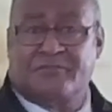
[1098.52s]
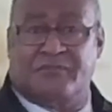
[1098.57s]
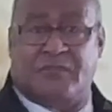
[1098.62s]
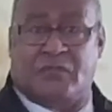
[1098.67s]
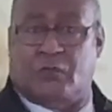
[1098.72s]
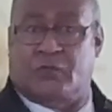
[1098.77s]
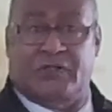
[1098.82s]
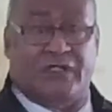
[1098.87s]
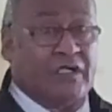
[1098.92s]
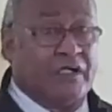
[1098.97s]

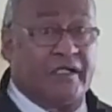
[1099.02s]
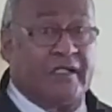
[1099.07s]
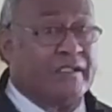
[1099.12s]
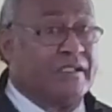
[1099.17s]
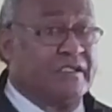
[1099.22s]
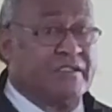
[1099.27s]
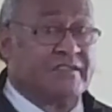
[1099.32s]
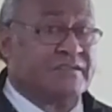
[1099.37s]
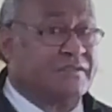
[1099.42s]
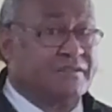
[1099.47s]
We heard
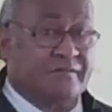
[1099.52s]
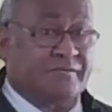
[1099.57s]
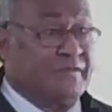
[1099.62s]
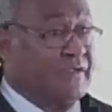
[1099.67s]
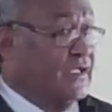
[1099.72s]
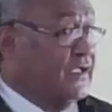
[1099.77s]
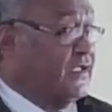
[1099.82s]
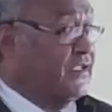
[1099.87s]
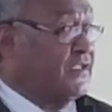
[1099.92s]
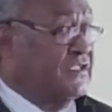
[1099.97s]
this
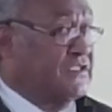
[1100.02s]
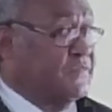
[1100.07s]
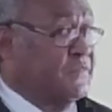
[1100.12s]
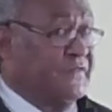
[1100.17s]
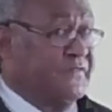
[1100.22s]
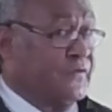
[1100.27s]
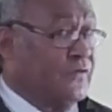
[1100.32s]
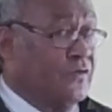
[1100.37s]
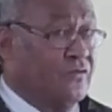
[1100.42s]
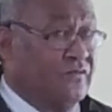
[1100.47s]

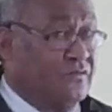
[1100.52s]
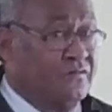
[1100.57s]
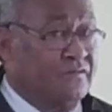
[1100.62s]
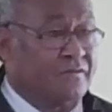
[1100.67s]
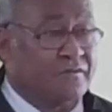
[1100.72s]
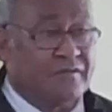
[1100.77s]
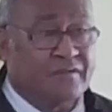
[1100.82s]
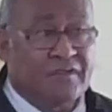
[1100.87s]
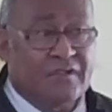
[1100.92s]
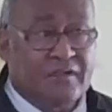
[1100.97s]
before,
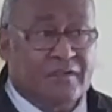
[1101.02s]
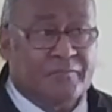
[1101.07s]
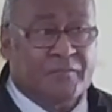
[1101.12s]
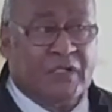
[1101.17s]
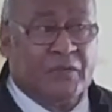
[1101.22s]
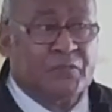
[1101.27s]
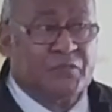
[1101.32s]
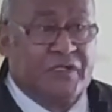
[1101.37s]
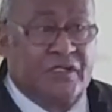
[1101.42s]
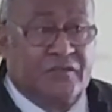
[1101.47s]
but
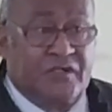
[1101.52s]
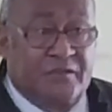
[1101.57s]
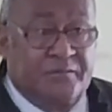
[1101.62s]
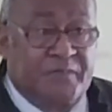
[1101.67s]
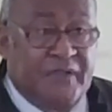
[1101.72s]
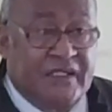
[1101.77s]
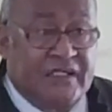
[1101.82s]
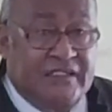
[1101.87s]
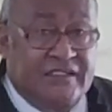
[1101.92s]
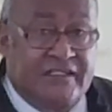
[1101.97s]
we are not
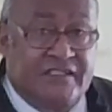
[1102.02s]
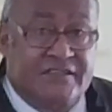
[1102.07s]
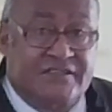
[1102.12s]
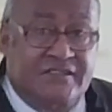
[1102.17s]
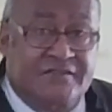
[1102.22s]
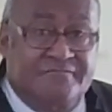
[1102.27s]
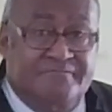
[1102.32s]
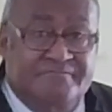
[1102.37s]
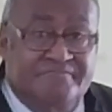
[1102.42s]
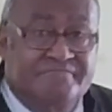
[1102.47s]
paying attention.
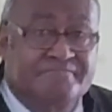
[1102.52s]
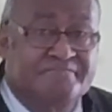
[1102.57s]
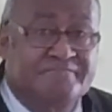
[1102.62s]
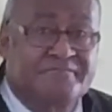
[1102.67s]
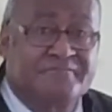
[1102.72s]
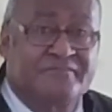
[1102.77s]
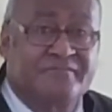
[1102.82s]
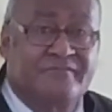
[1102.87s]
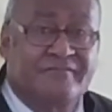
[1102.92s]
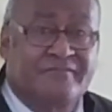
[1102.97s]

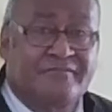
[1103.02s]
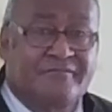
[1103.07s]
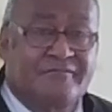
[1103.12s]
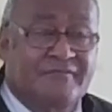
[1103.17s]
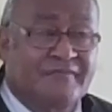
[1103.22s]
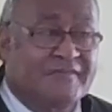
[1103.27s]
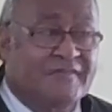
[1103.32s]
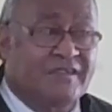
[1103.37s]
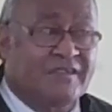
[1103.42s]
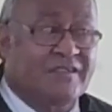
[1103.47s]

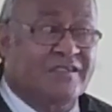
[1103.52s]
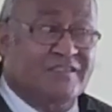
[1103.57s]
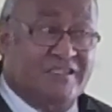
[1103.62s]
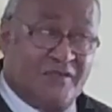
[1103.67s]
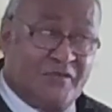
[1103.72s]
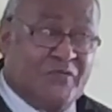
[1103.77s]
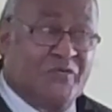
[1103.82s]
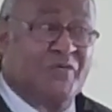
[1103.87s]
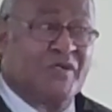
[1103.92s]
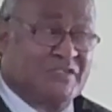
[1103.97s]
Some
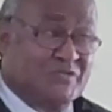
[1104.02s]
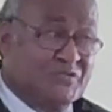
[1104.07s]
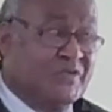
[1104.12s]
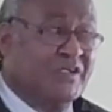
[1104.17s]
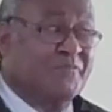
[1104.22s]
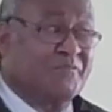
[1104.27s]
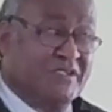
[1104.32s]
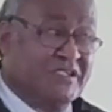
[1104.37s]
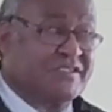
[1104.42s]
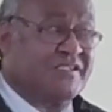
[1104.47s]
of us will
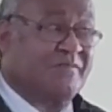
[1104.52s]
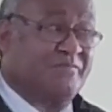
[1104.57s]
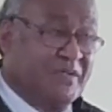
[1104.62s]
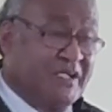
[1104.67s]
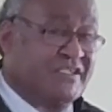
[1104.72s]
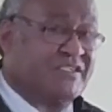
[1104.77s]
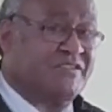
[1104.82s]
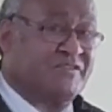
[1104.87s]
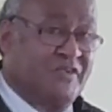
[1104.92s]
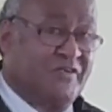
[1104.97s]
miss the
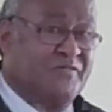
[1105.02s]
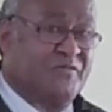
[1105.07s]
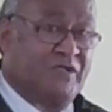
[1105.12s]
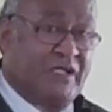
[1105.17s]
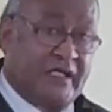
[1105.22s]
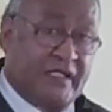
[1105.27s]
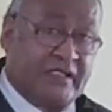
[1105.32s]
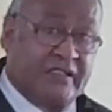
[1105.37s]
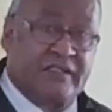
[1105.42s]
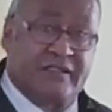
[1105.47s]
blessing of
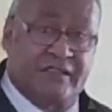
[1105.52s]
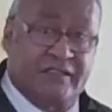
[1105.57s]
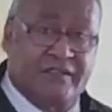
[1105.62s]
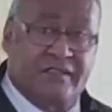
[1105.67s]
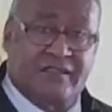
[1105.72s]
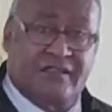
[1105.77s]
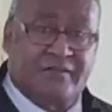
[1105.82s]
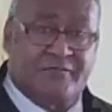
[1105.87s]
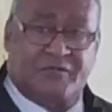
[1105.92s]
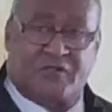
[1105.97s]
today
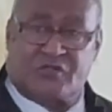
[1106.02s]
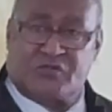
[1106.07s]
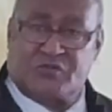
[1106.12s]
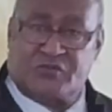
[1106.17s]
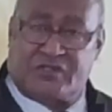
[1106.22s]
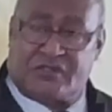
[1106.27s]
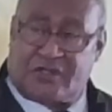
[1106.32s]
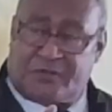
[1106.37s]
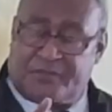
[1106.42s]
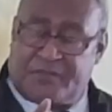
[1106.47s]
because we are
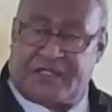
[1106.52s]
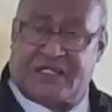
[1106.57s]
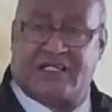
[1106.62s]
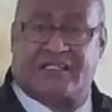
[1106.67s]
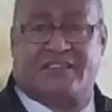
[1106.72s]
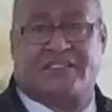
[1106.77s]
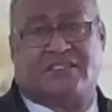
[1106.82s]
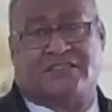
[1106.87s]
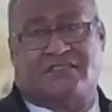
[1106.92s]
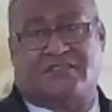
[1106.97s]
not paying
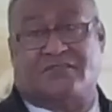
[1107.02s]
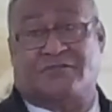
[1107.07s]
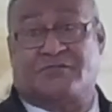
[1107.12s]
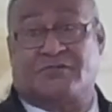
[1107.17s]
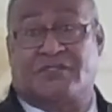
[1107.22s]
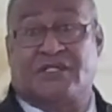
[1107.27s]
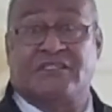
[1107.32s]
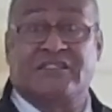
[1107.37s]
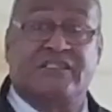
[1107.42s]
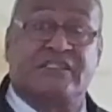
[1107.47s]
attention to
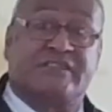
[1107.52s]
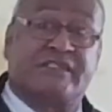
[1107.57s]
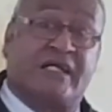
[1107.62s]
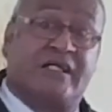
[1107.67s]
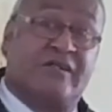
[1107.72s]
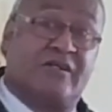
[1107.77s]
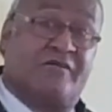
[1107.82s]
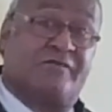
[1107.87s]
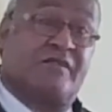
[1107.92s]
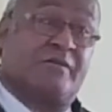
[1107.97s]
the detail
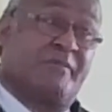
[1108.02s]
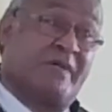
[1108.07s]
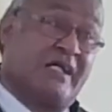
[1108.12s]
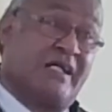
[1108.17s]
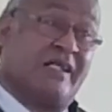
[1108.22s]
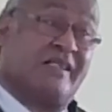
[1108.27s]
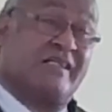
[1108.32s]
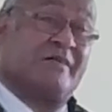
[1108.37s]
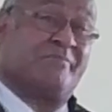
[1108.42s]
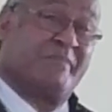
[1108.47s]
of the matter
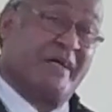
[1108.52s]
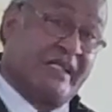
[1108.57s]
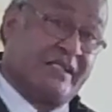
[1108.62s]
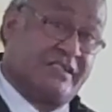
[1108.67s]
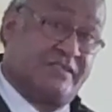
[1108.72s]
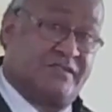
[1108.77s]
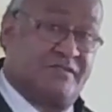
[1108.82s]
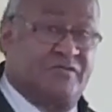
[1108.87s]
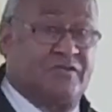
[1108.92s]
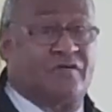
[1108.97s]
that
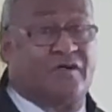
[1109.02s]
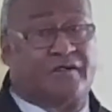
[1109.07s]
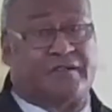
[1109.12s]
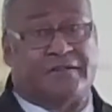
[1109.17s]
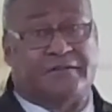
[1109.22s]
matters to God.